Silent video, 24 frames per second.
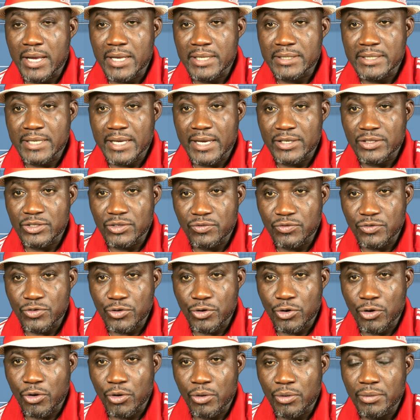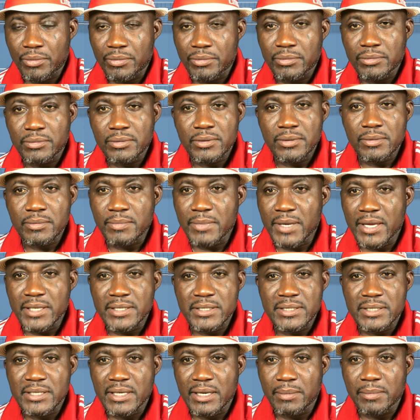size of draw. You may
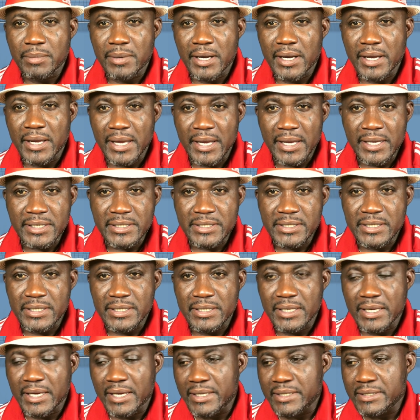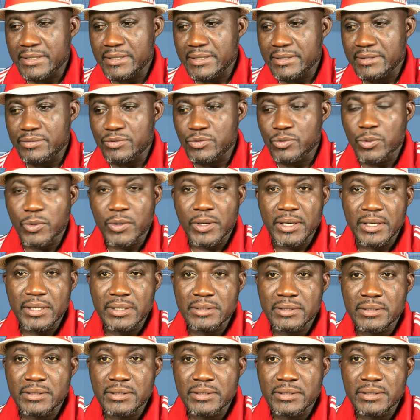see about 18, 19, 20,